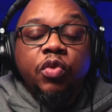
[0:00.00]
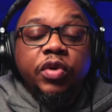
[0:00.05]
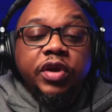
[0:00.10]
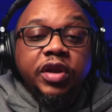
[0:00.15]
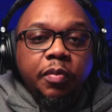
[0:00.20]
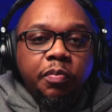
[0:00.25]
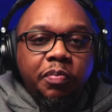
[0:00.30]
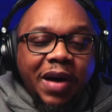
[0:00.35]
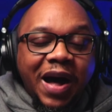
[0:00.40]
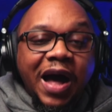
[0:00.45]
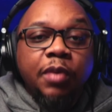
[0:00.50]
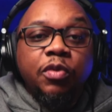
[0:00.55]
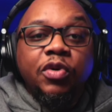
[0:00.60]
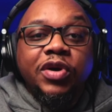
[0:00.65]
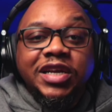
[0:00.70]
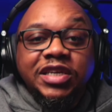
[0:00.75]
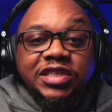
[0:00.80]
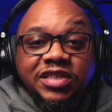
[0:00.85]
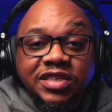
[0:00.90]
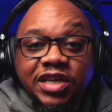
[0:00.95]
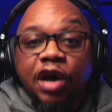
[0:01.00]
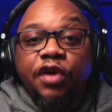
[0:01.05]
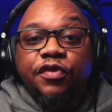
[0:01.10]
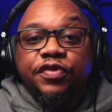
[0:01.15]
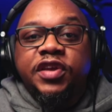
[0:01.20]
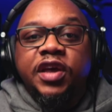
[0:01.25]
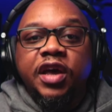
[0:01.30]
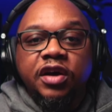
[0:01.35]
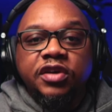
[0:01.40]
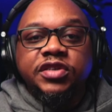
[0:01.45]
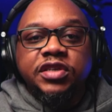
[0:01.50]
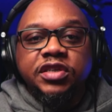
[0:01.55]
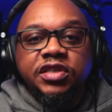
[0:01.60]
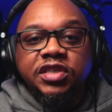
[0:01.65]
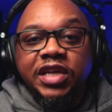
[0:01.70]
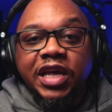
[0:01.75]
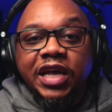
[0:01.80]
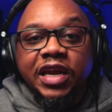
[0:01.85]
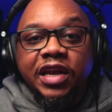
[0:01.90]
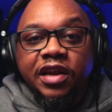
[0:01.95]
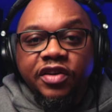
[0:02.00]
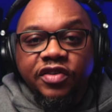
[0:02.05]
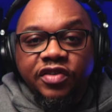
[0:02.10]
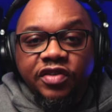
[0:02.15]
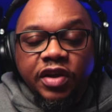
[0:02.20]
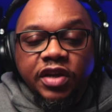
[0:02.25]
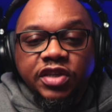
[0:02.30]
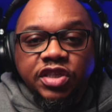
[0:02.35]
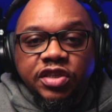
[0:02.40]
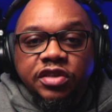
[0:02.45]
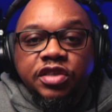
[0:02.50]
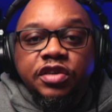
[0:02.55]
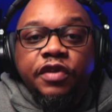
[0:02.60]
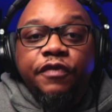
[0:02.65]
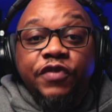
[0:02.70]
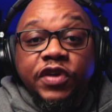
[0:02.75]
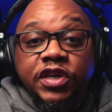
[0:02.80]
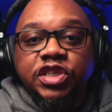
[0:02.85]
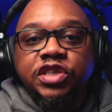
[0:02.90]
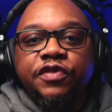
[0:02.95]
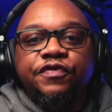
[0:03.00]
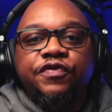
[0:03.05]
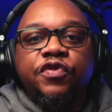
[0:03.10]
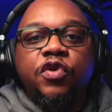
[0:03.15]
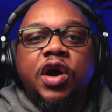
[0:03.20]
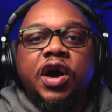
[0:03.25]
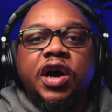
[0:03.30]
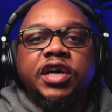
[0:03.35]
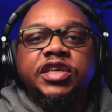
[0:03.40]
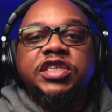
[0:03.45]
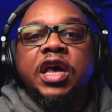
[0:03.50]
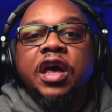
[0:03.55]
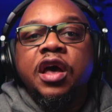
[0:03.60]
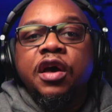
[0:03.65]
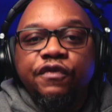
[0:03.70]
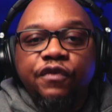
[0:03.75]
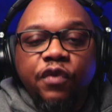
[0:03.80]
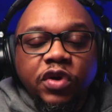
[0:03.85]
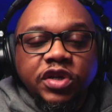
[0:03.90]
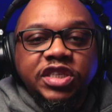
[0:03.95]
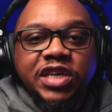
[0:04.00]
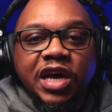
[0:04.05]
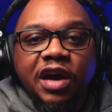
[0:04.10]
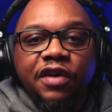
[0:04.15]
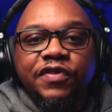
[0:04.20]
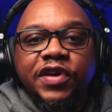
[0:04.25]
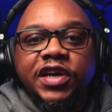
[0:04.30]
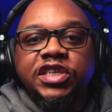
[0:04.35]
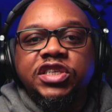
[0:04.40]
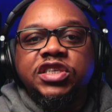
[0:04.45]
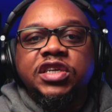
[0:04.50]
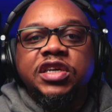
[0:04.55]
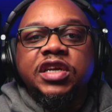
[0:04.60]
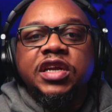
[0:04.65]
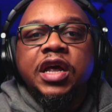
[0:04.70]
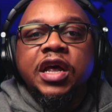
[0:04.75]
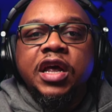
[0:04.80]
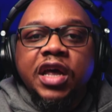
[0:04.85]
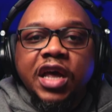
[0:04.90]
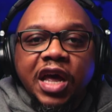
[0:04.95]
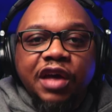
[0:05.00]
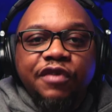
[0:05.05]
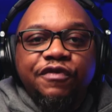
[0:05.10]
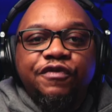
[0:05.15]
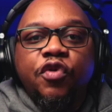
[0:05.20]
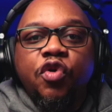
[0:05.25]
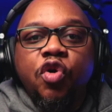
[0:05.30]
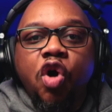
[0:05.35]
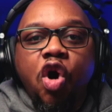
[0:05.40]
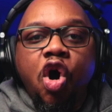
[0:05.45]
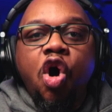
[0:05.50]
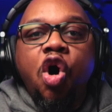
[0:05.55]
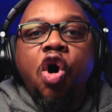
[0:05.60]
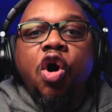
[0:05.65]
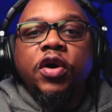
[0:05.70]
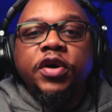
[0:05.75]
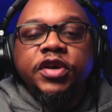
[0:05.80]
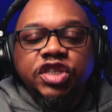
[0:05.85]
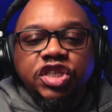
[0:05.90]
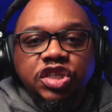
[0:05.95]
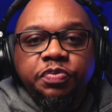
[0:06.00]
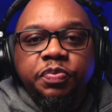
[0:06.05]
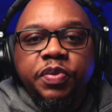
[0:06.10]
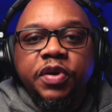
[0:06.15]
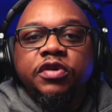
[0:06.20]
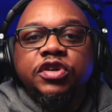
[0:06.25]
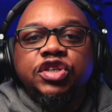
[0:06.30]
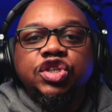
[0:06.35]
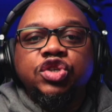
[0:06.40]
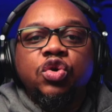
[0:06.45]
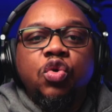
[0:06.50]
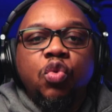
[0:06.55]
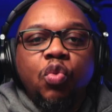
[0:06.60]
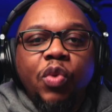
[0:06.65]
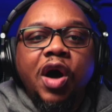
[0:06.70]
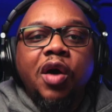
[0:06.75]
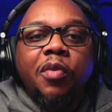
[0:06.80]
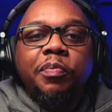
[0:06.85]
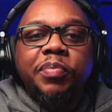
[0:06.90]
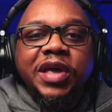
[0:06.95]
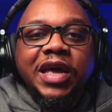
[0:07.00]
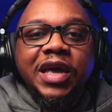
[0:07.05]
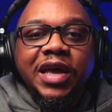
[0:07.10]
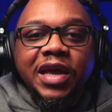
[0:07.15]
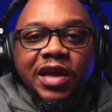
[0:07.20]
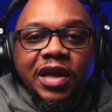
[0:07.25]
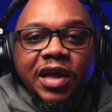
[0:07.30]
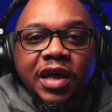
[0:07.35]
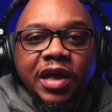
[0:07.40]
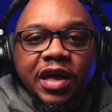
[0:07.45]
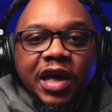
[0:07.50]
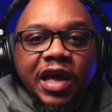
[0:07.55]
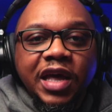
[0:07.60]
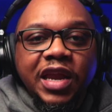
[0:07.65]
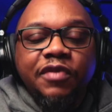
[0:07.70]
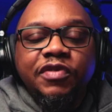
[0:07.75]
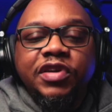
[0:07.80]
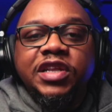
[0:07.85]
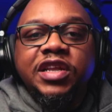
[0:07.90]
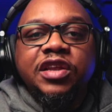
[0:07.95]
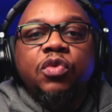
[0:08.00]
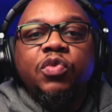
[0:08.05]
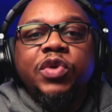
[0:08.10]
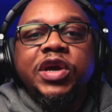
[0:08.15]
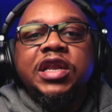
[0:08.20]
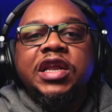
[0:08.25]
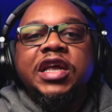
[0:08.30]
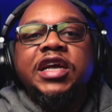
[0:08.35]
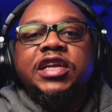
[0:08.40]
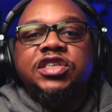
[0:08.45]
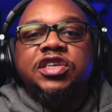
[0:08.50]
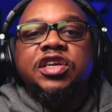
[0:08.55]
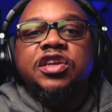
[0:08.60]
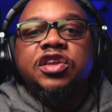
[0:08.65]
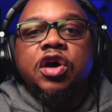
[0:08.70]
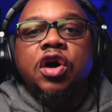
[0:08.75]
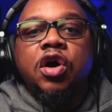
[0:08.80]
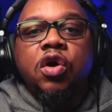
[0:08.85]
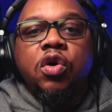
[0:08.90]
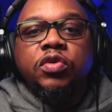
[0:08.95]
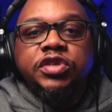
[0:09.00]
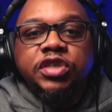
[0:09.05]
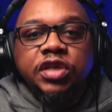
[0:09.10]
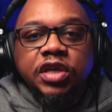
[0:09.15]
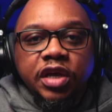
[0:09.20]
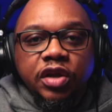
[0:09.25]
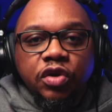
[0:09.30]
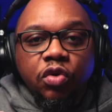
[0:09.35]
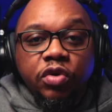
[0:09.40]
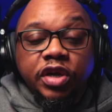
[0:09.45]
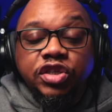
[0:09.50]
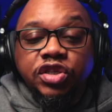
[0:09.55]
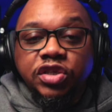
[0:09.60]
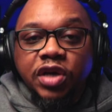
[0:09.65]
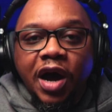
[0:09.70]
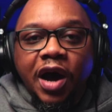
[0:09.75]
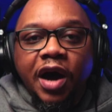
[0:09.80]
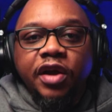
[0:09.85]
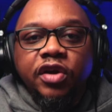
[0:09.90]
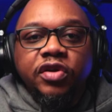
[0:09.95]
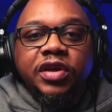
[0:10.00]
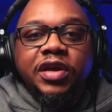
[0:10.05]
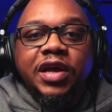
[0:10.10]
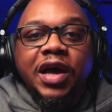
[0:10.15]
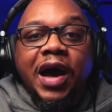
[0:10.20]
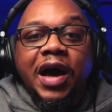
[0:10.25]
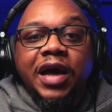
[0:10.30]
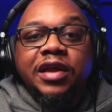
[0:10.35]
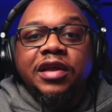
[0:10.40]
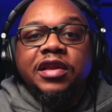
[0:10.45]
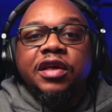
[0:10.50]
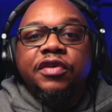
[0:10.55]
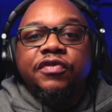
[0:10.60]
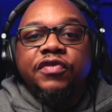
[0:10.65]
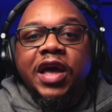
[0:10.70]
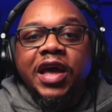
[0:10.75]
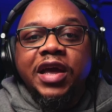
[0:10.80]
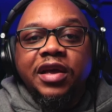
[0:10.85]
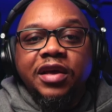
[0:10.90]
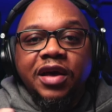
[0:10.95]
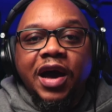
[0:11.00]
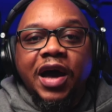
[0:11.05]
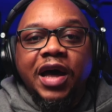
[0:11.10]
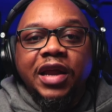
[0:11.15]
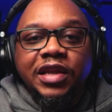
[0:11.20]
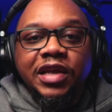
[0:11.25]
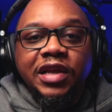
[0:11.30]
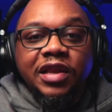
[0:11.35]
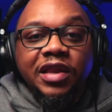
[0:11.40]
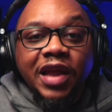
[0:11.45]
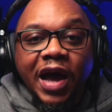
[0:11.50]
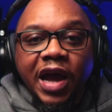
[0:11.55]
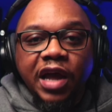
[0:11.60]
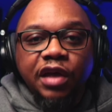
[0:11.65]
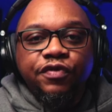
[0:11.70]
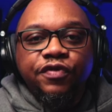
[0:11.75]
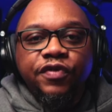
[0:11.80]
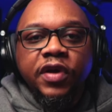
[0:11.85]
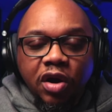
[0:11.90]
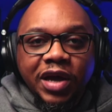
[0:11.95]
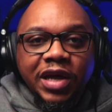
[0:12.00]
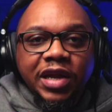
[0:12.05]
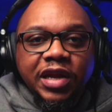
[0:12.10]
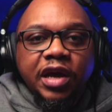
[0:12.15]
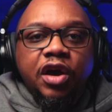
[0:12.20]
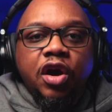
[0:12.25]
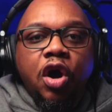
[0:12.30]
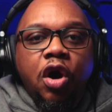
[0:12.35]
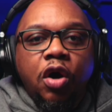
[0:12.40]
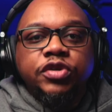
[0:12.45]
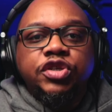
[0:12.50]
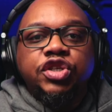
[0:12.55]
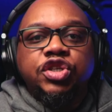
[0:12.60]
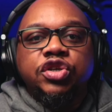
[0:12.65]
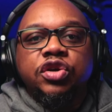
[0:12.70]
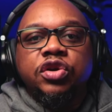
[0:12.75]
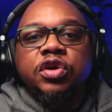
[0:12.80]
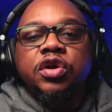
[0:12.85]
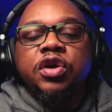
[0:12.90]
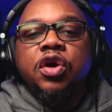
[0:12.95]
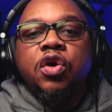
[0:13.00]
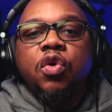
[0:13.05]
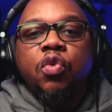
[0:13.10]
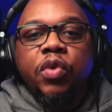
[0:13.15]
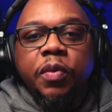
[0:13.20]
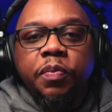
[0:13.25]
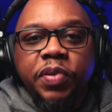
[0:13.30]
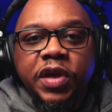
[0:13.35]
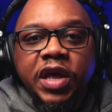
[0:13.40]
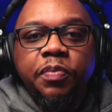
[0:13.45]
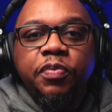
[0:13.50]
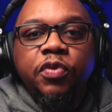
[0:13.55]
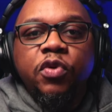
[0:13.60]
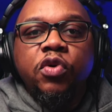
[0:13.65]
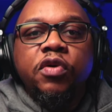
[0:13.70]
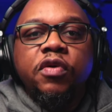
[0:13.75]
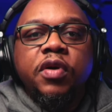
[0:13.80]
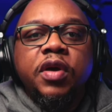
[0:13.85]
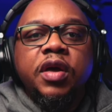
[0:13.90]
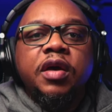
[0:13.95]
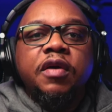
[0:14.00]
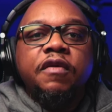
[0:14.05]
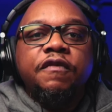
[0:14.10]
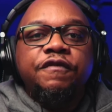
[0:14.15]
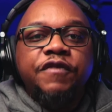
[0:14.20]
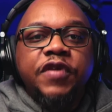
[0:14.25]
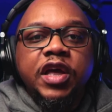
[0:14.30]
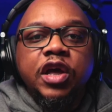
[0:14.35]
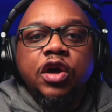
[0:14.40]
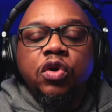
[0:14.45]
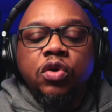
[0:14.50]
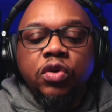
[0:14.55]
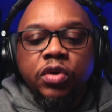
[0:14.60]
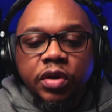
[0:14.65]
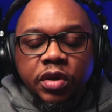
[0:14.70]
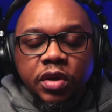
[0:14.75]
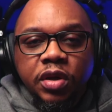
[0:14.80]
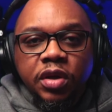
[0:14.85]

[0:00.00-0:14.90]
when the Bible itself tells us that it is sufficient for us for salvation and for all spiritual well-being and everything that we need to know in order to honor God and live a godly life. We are in a culture where people feel